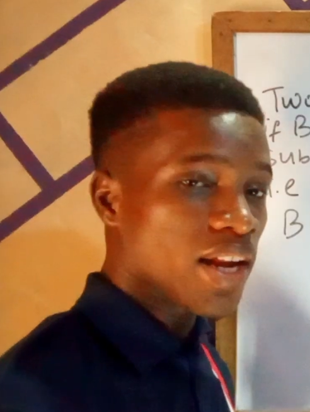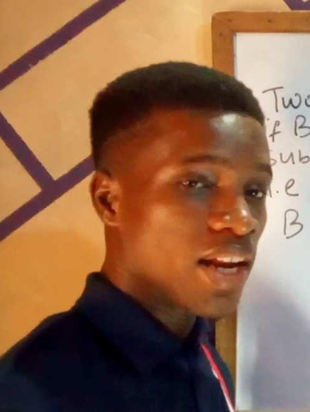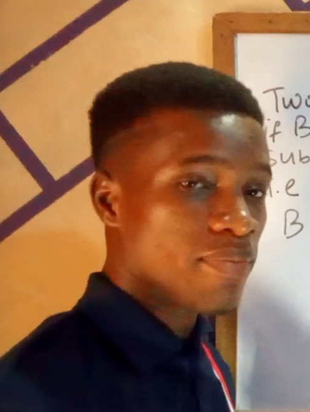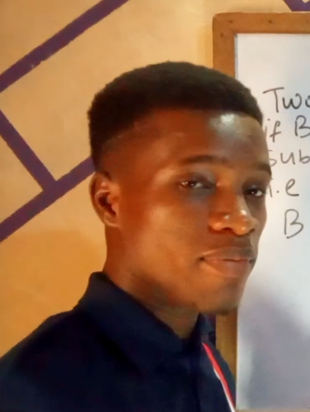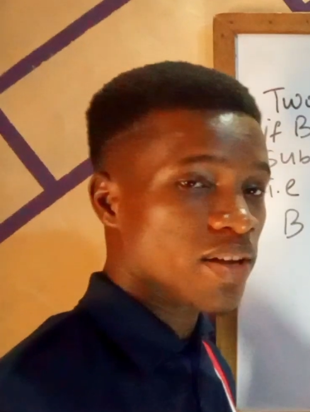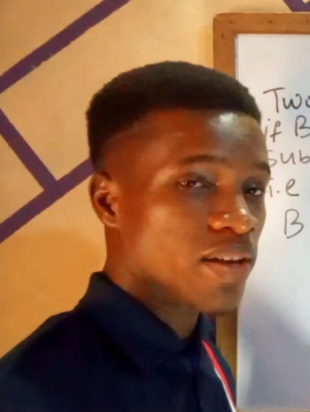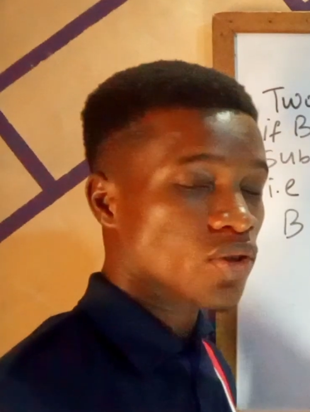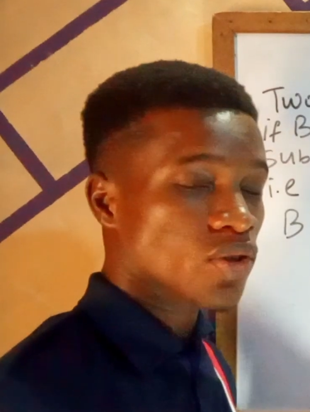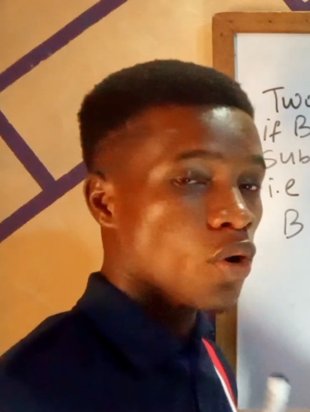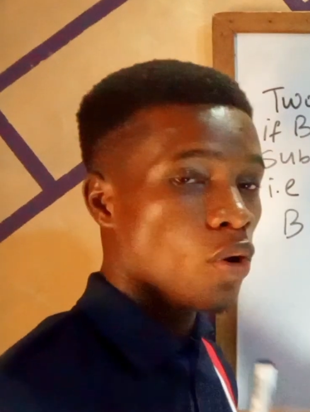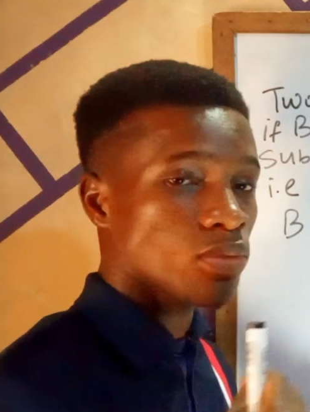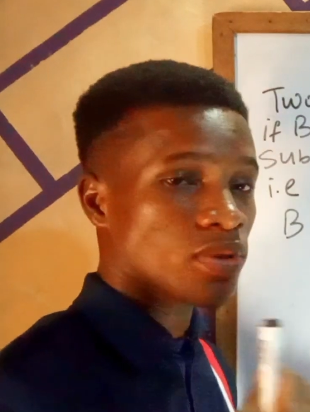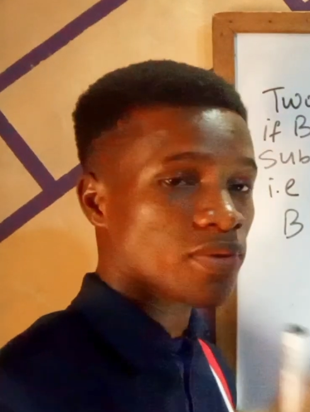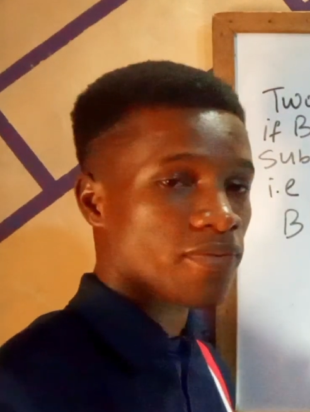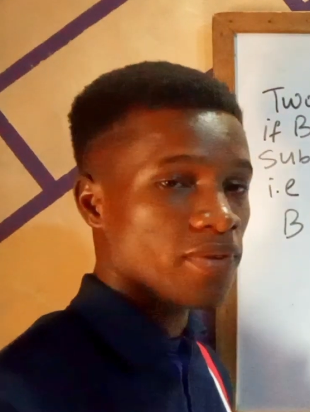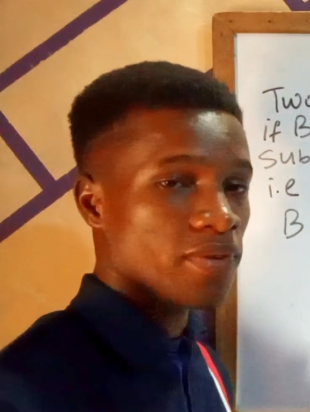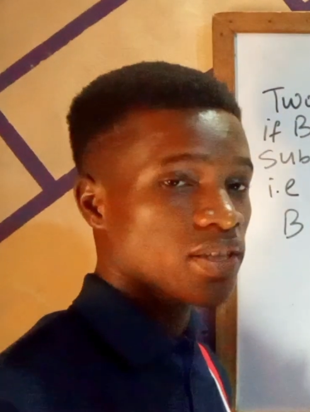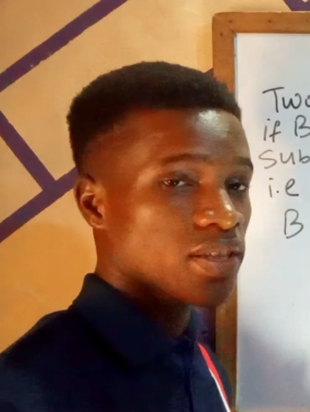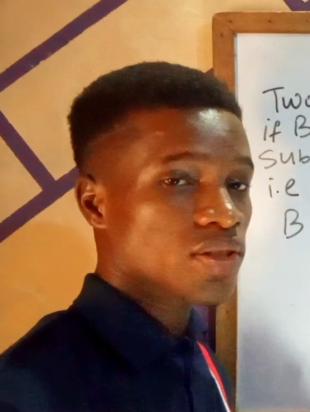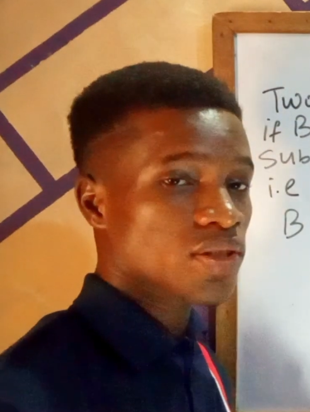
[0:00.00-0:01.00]
element comes
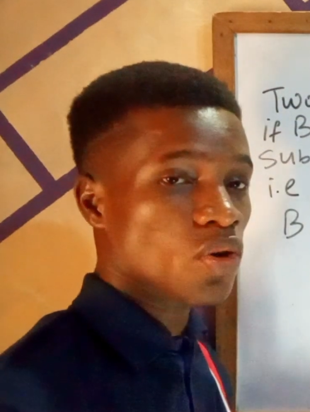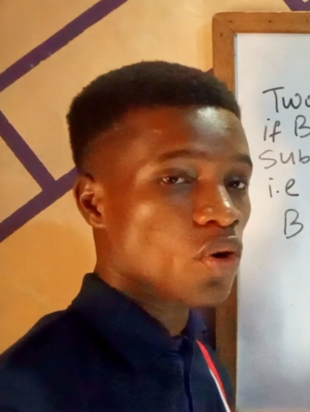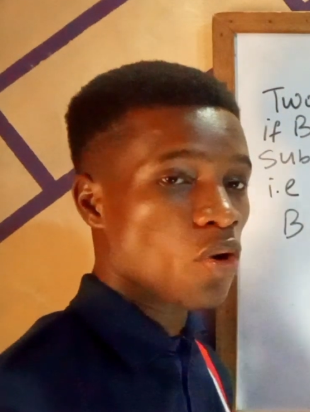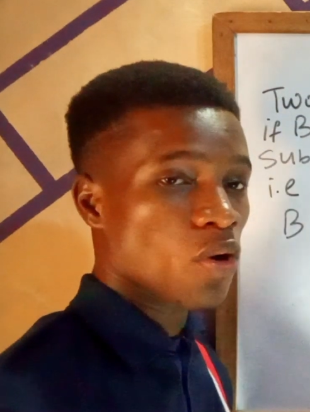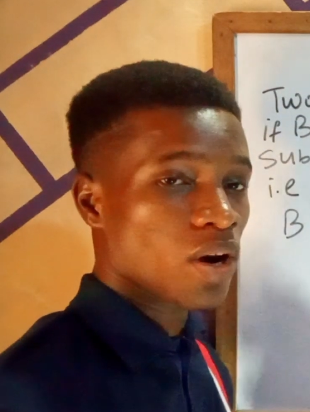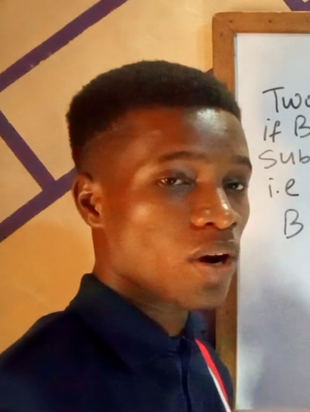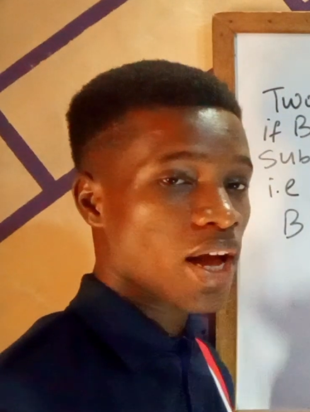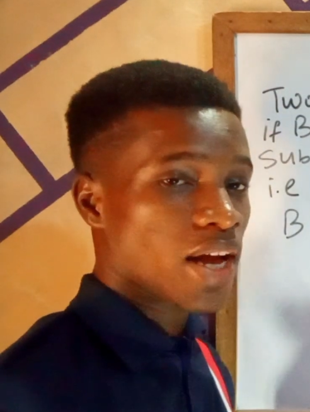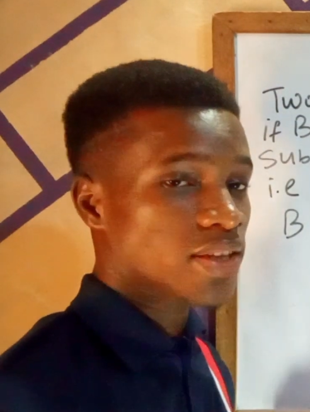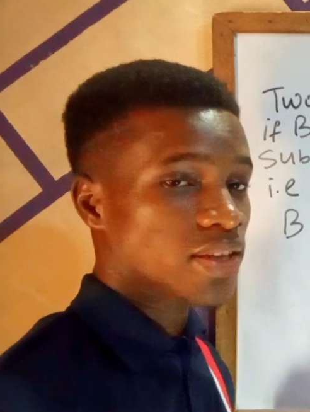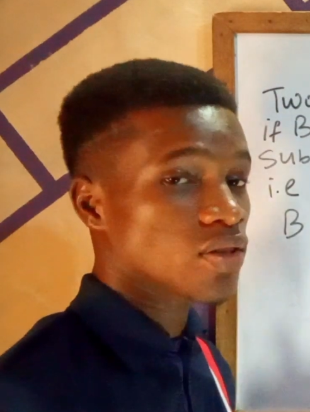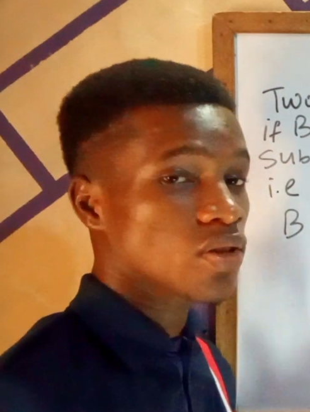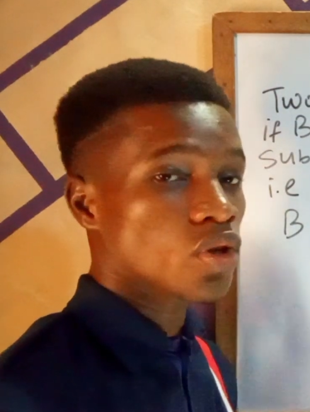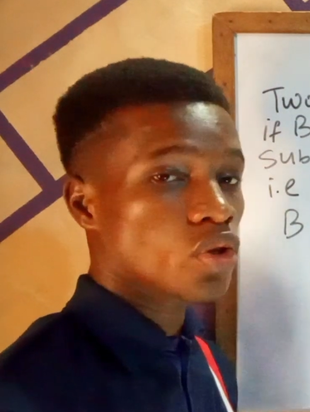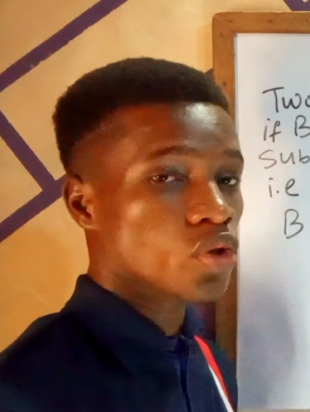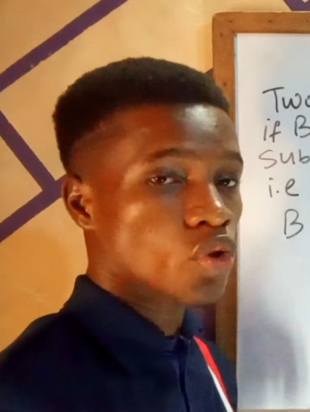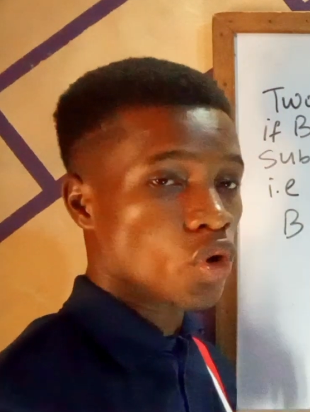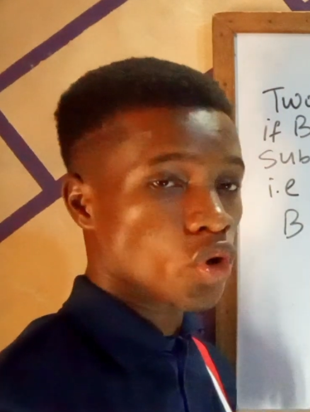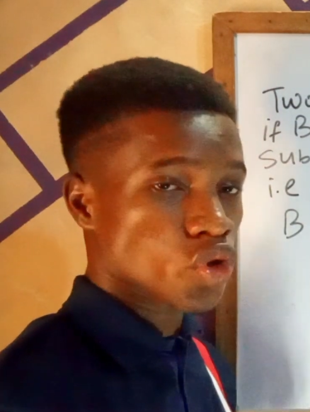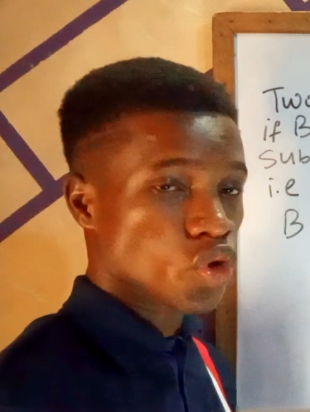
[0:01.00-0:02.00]
first or last,
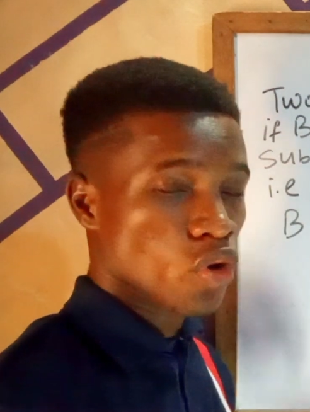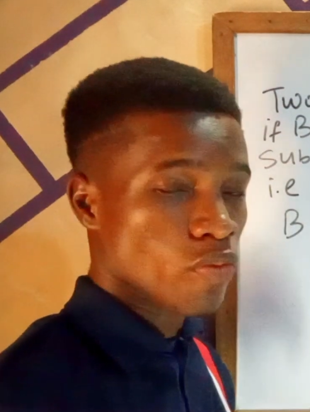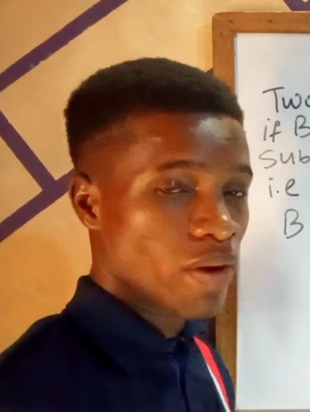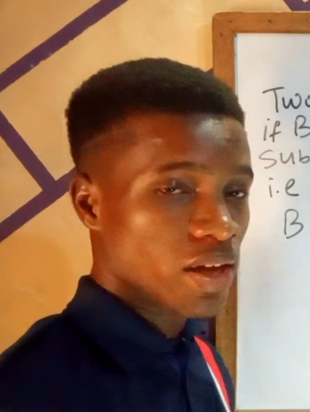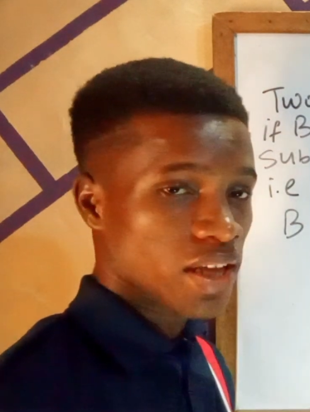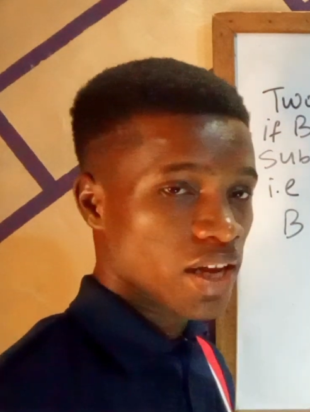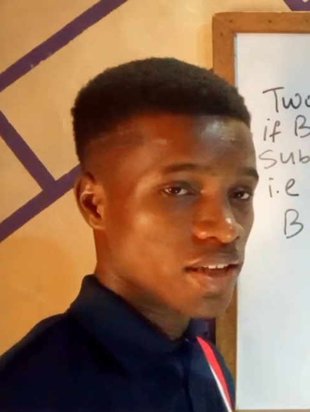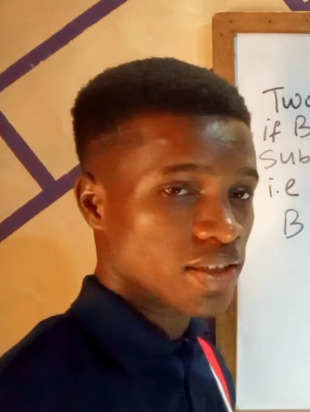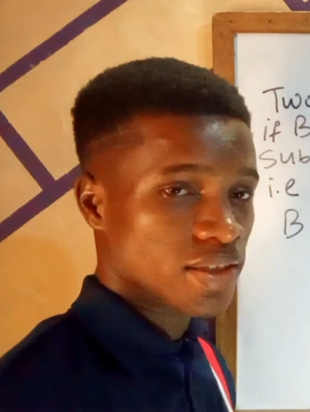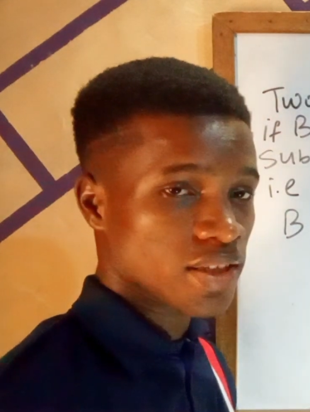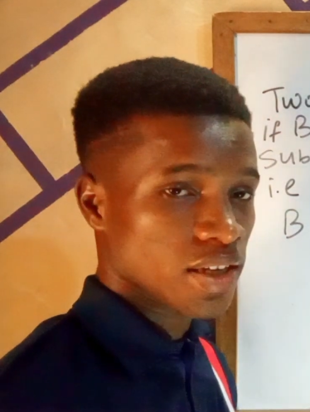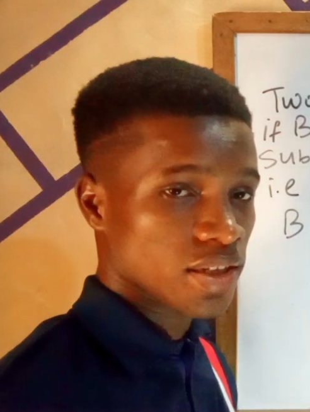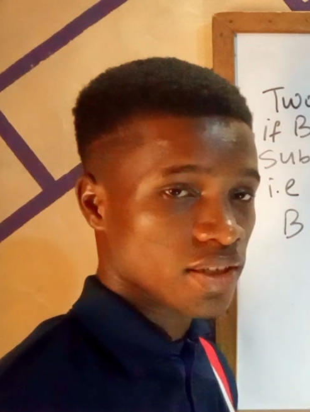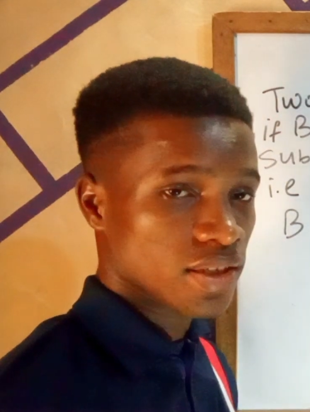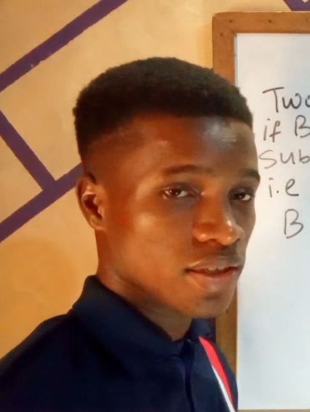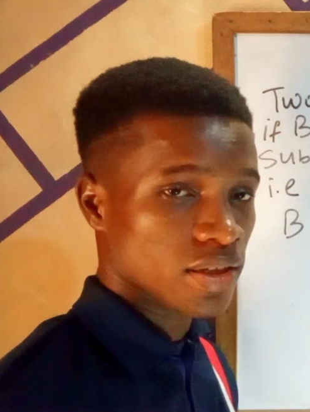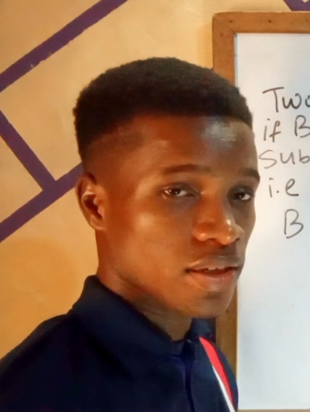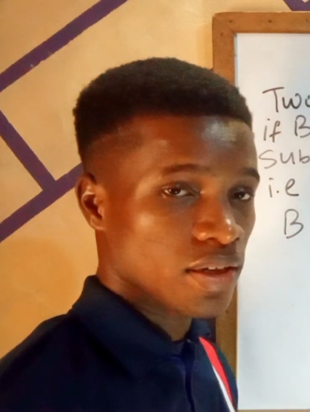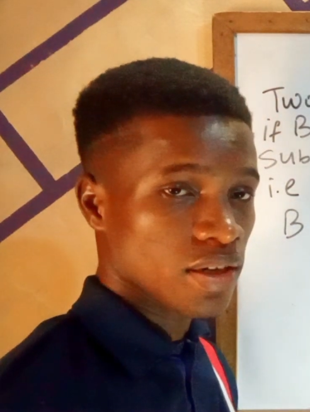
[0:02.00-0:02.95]
does not matter in set.